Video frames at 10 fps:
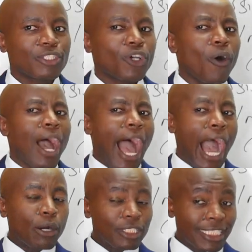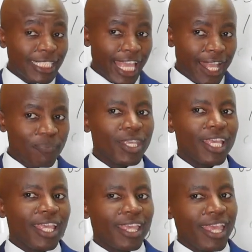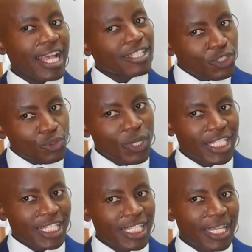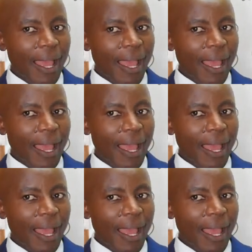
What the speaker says: So I would say, yes, do it.